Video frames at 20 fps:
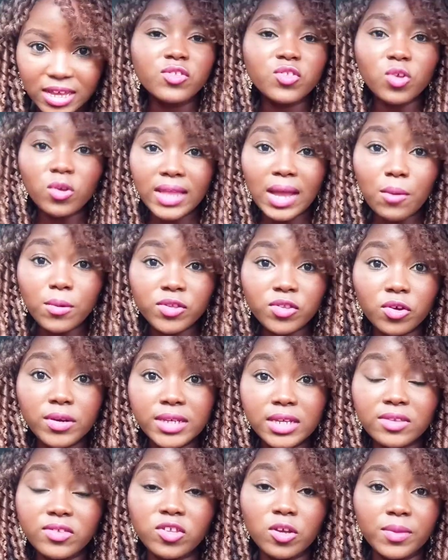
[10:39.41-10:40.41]
So that was
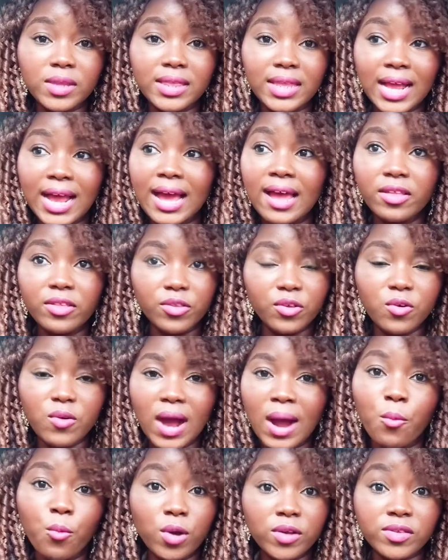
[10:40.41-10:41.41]
already something that I knew
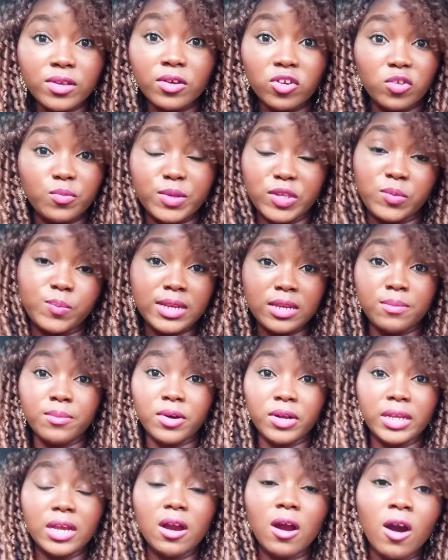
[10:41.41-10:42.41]
I wasn't going to be spending
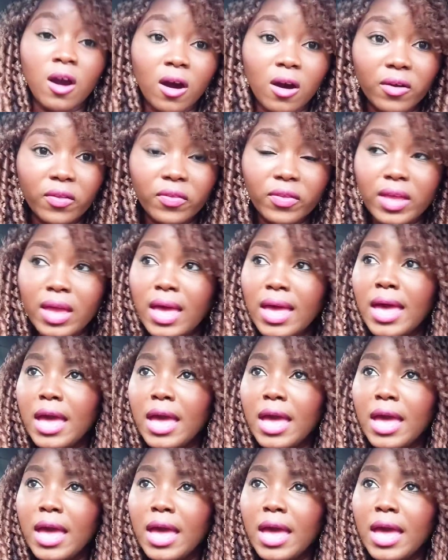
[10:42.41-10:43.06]
money on.